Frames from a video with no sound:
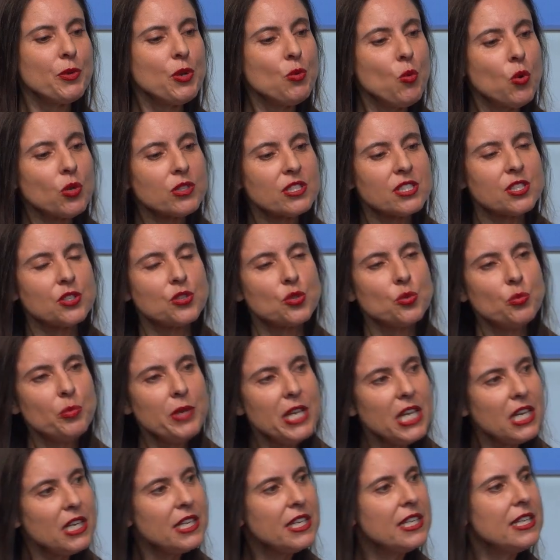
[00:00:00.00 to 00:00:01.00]
we want to
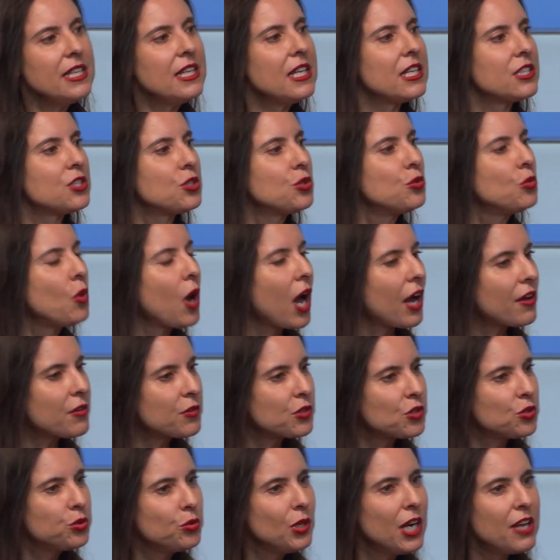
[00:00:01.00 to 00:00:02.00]
really
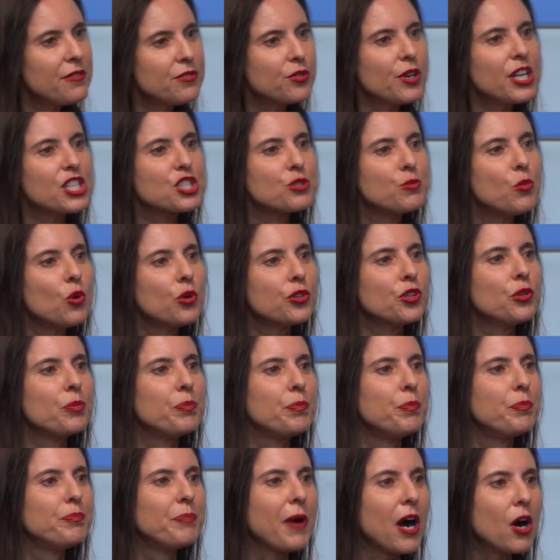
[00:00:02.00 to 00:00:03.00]
to leverage more the
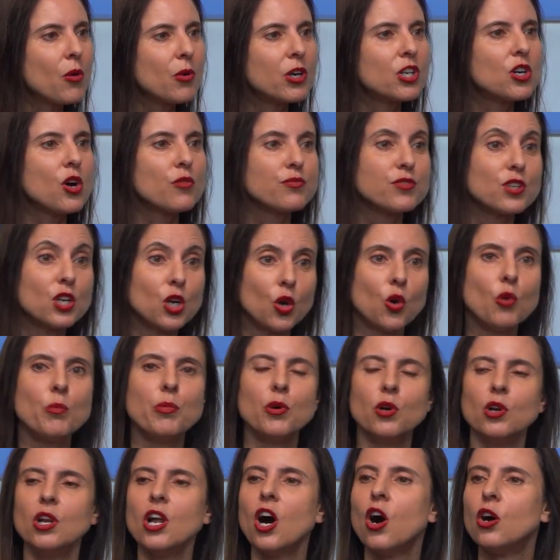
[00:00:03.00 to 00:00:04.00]
power of
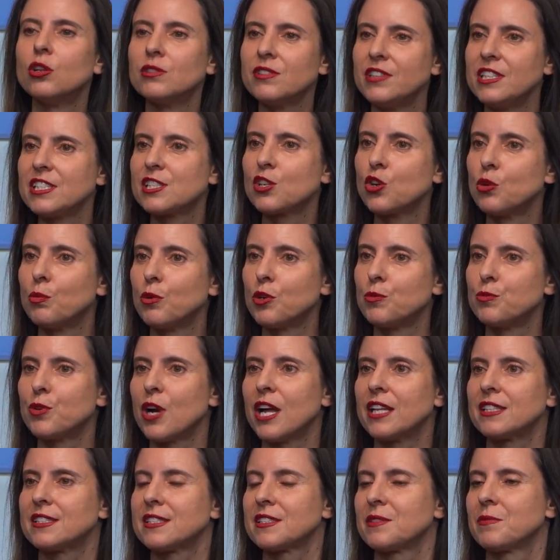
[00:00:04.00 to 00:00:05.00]
global on this global
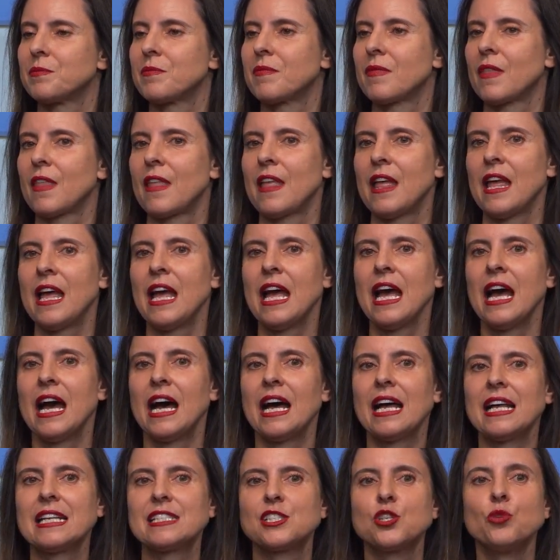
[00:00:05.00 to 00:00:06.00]
brand.
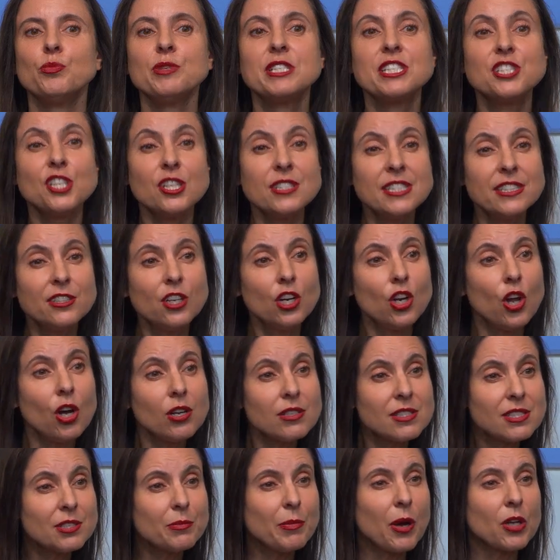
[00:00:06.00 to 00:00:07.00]
So we studied a
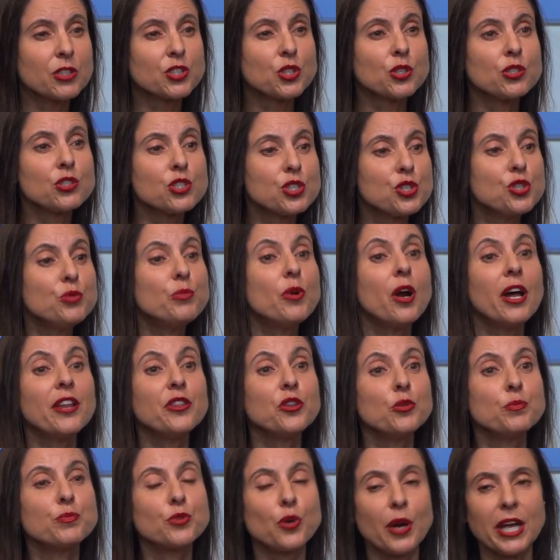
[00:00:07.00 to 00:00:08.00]
lot about consumer and
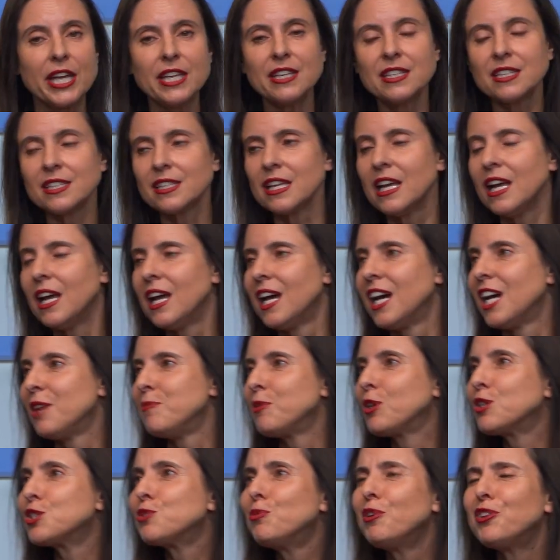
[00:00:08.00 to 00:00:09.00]
the break
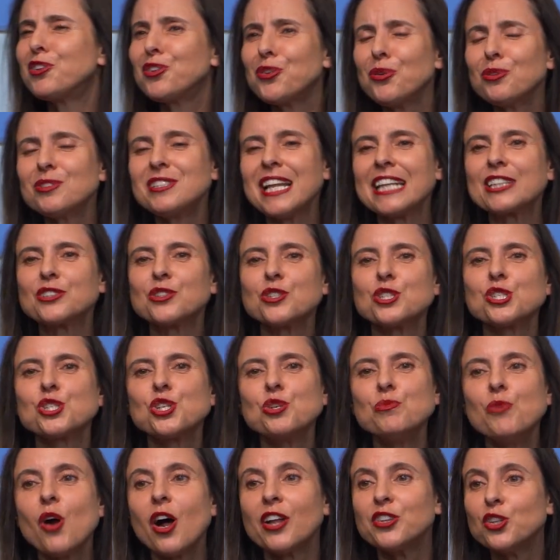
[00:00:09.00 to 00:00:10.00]
because we thought that
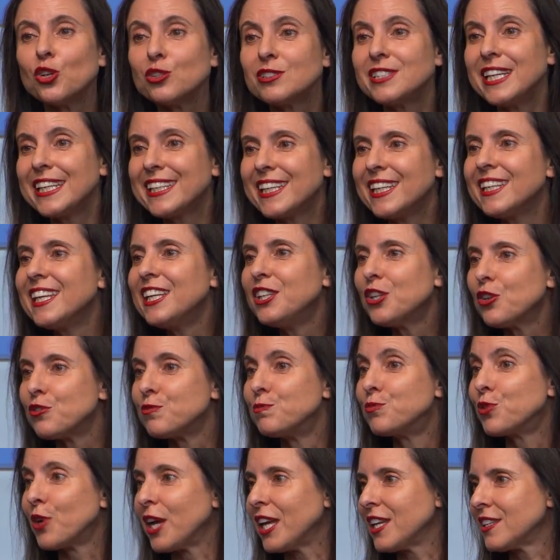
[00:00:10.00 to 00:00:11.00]
consumers are not taking enough
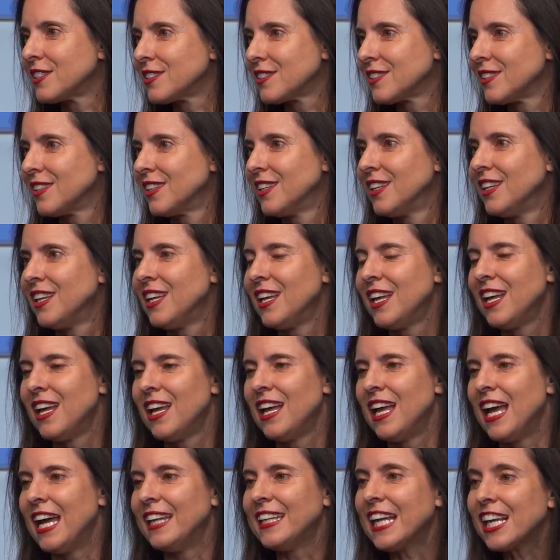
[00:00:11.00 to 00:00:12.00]
breaks.
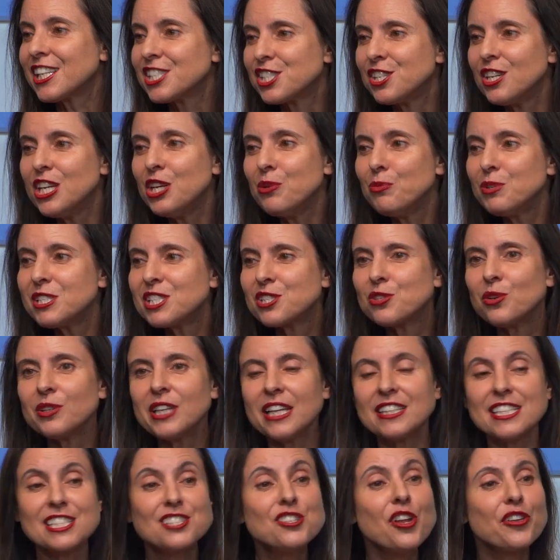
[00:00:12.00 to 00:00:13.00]
And actually, we saw
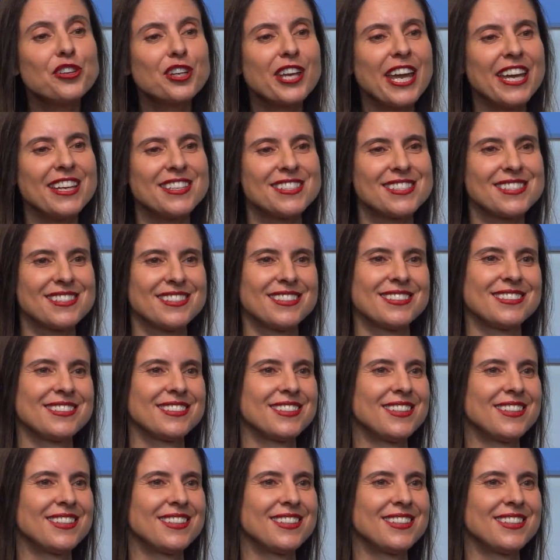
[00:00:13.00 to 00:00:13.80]
that it's not the case.